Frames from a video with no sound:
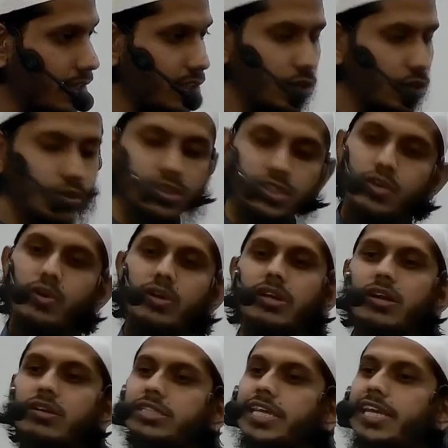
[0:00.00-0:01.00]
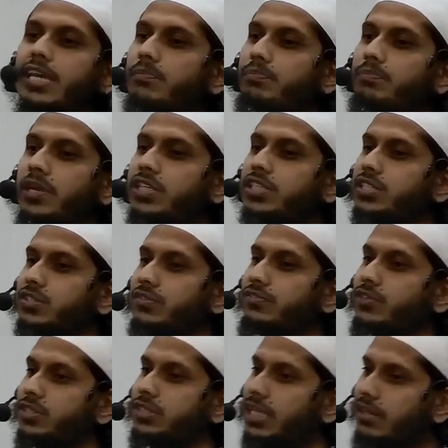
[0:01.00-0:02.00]
Don't go around taking pictures
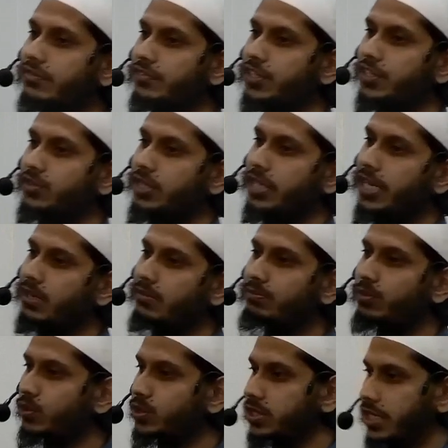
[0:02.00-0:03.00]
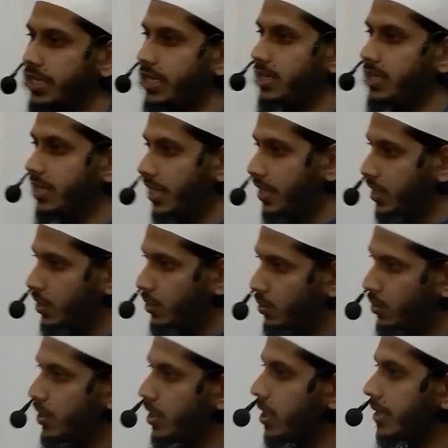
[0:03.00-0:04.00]
of yourself and your day and posting it like, you
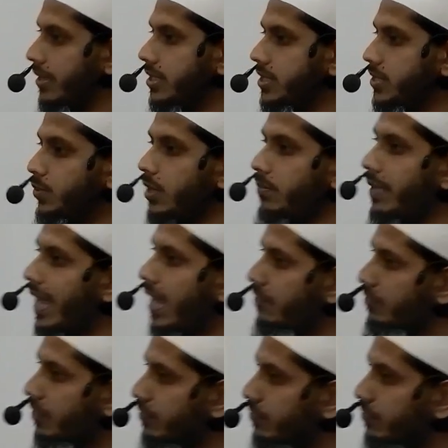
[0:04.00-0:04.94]
know, this is what I'm having